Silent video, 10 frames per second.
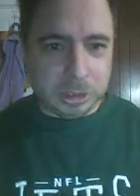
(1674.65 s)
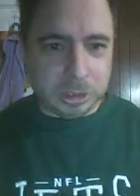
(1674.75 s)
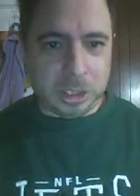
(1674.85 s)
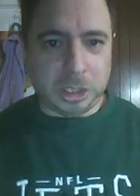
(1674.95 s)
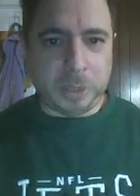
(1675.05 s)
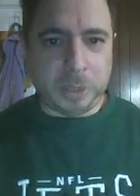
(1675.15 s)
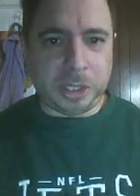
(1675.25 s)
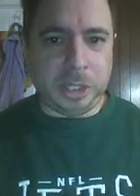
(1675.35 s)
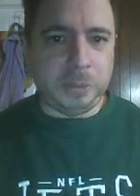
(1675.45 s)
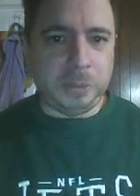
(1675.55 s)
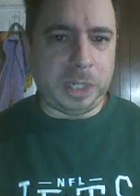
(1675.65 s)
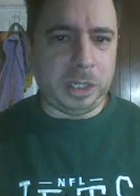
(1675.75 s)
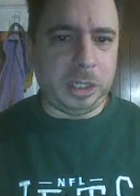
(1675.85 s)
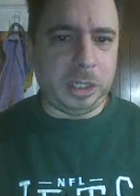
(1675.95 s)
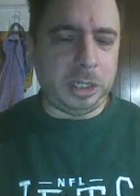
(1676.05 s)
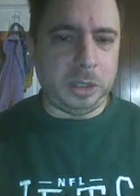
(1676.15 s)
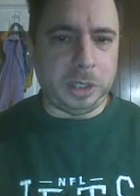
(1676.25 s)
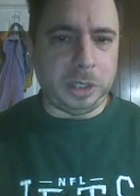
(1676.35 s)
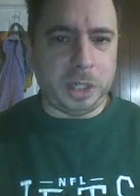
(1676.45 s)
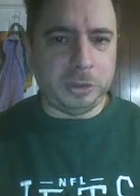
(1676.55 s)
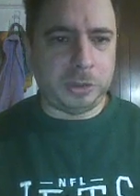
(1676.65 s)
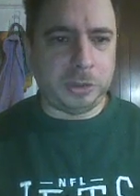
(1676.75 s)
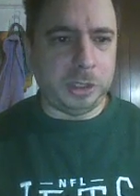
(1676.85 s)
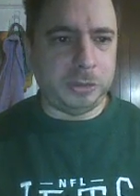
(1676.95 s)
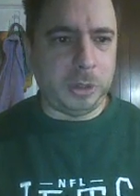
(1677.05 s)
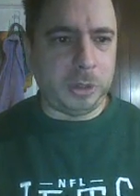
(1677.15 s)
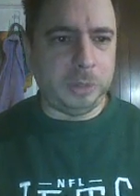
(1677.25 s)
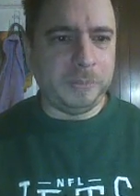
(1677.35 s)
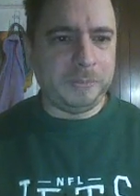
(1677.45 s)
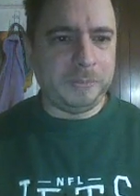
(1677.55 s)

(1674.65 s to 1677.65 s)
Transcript: Uh, they go back in. My uh, Elgin covers for the near fall.